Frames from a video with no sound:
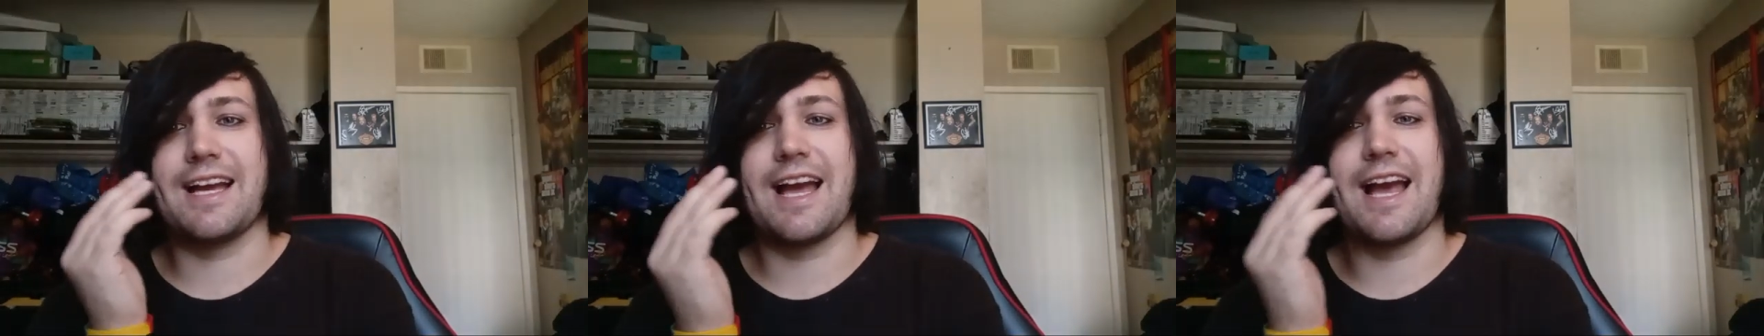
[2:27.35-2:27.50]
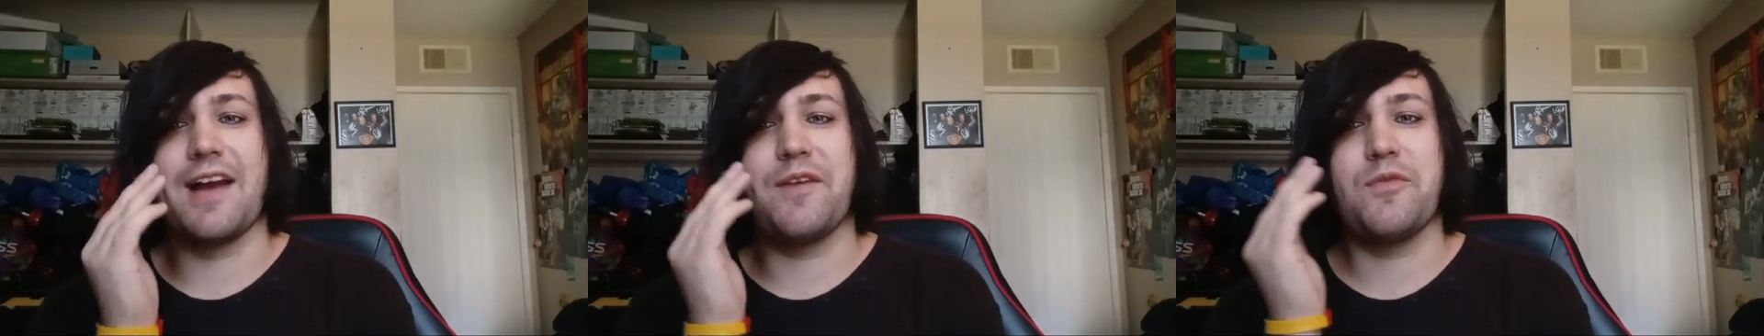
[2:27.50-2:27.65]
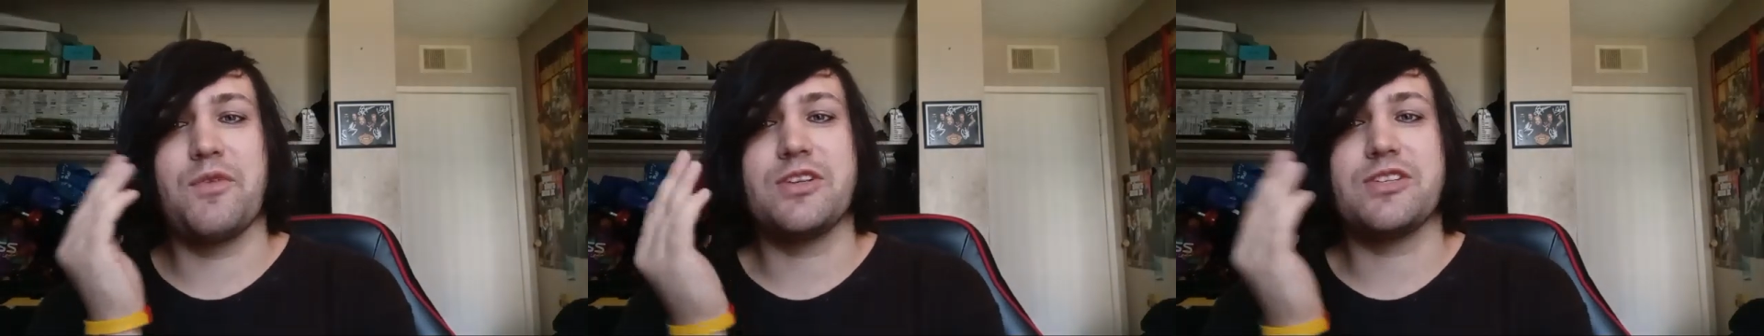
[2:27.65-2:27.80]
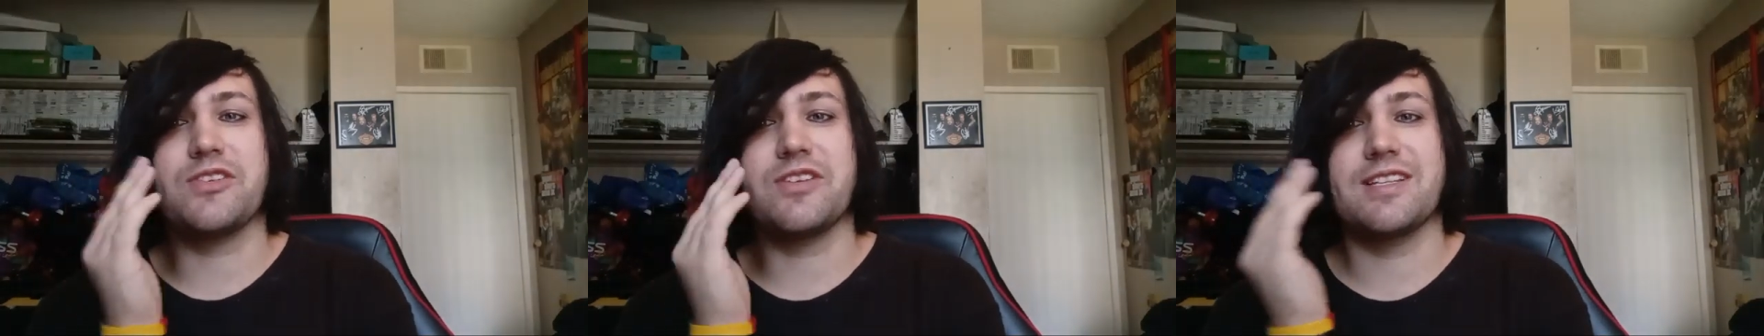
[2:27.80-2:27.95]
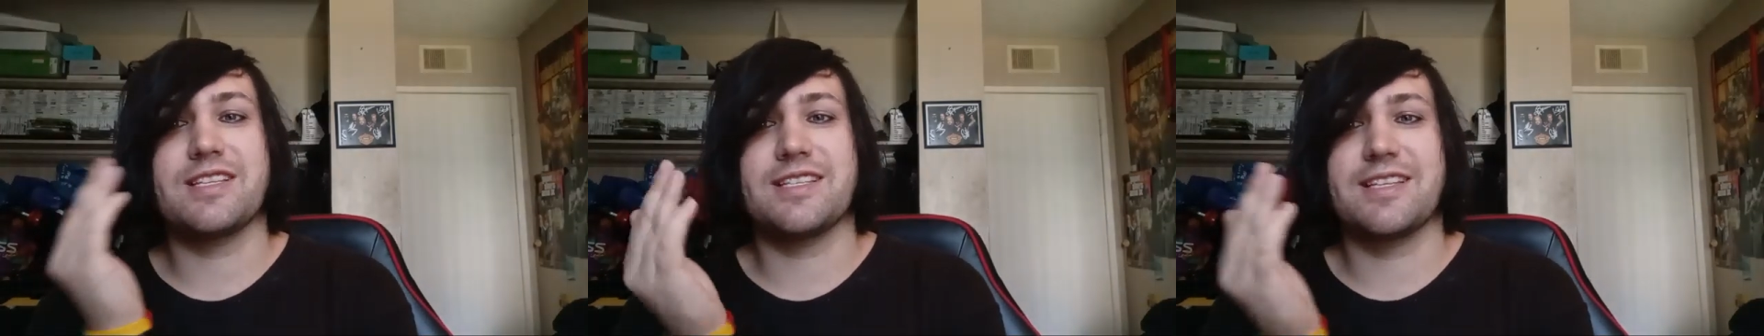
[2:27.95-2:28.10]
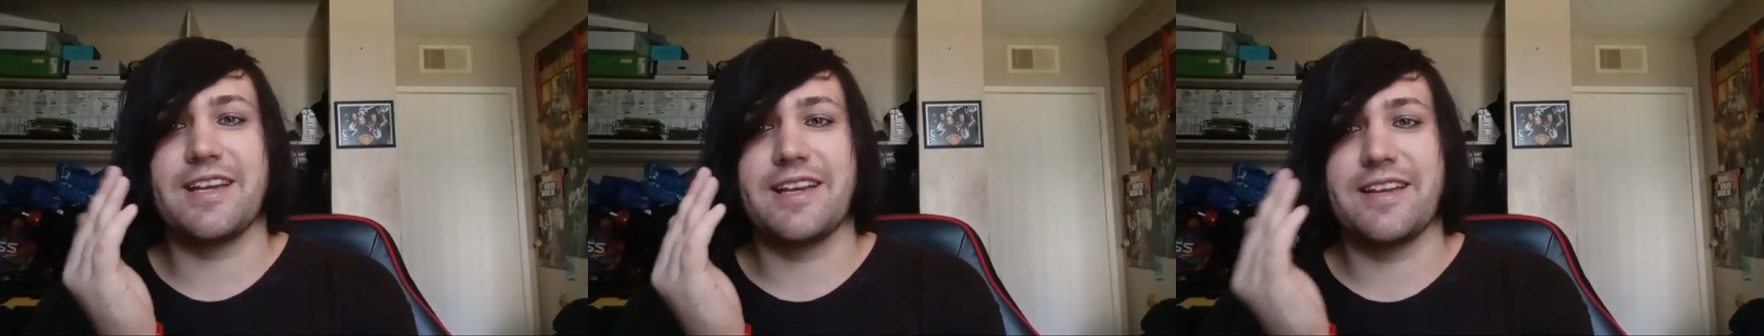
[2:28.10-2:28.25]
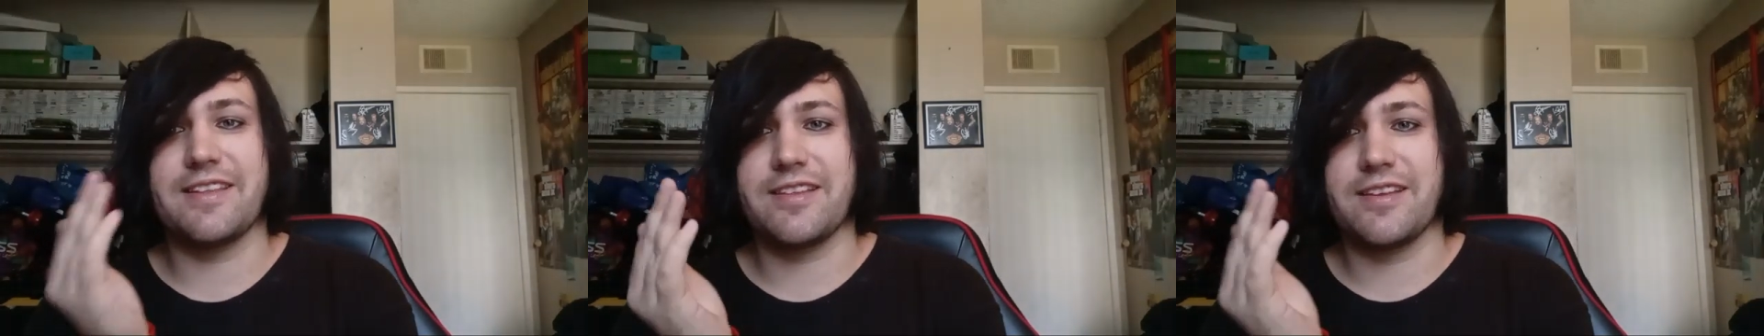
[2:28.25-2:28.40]
I was gonna
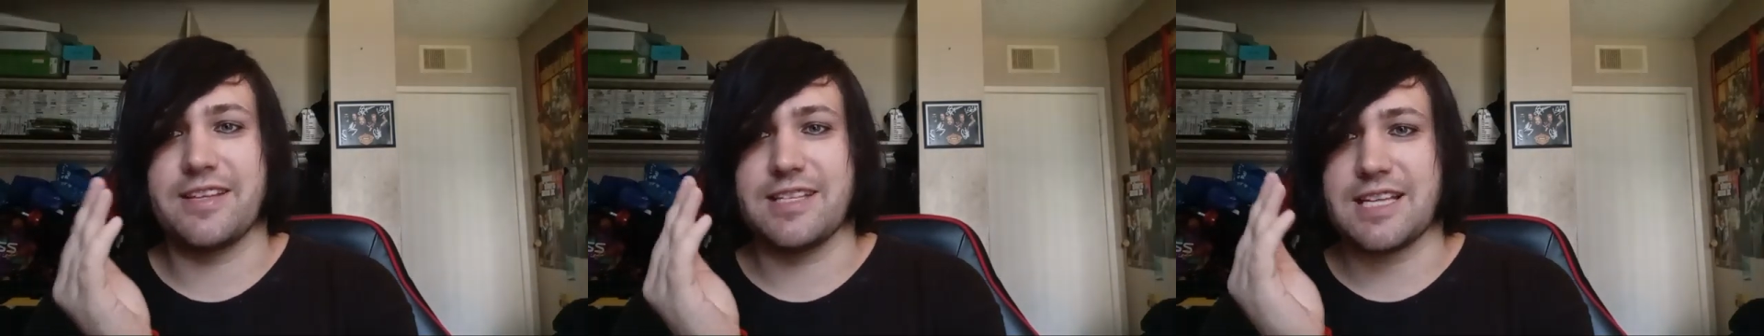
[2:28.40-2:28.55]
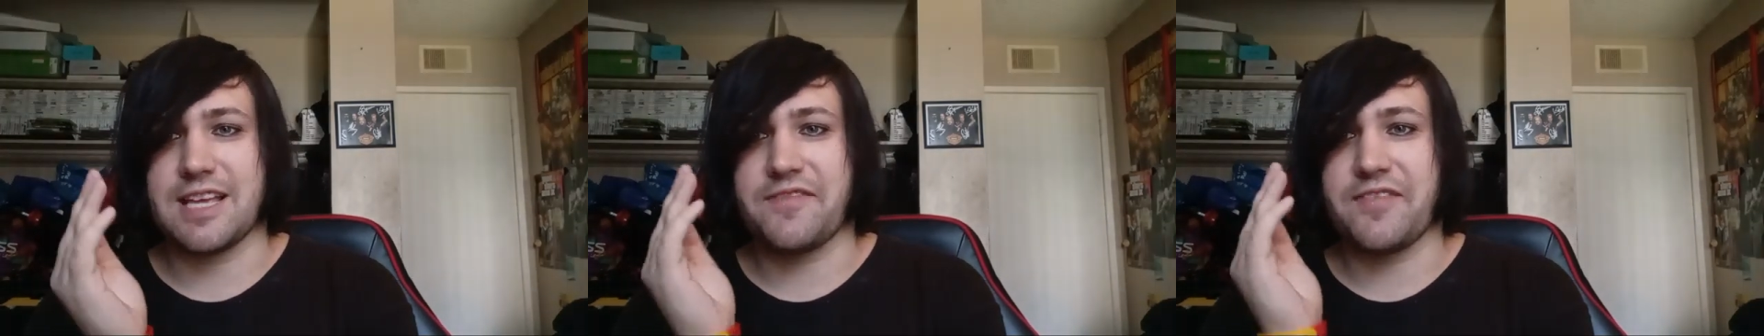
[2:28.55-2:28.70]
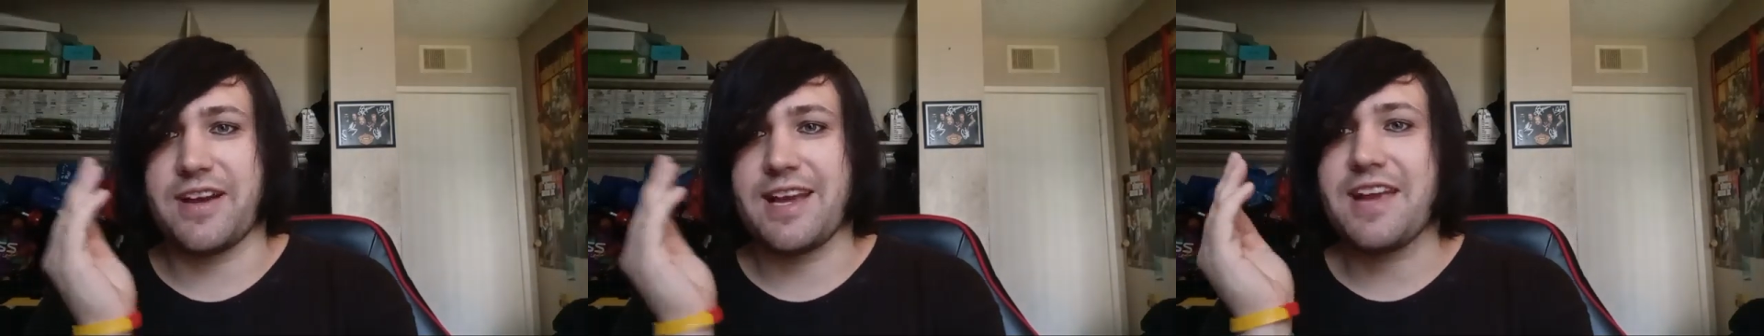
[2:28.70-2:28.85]
say this, if I